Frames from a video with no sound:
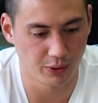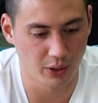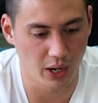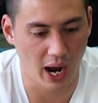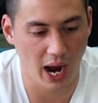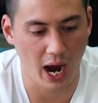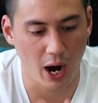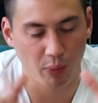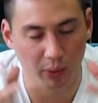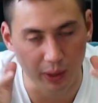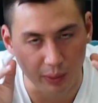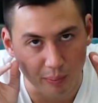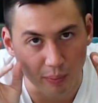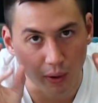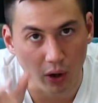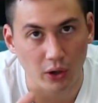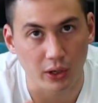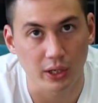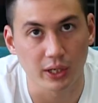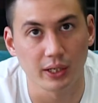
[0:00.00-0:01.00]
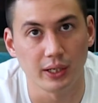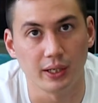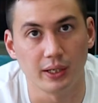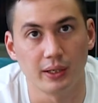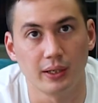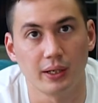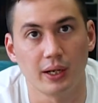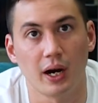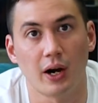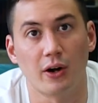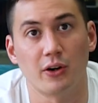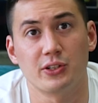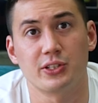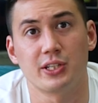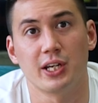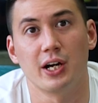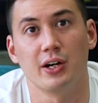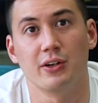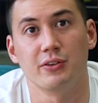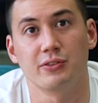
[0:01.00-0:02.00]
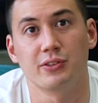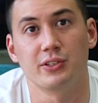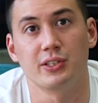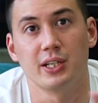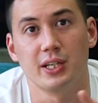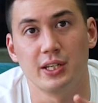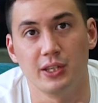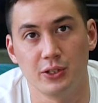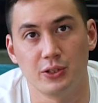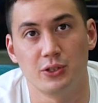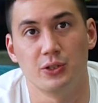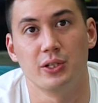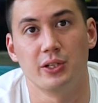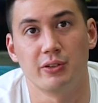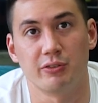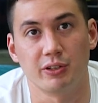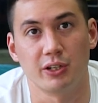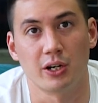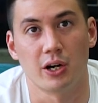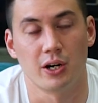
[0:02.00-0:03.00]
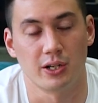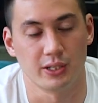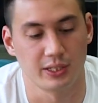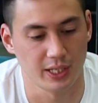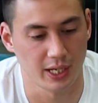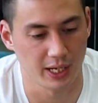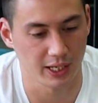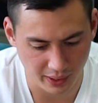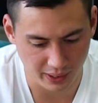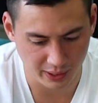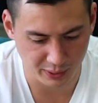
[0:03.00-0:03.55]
how we market ourselves in the two different contexts?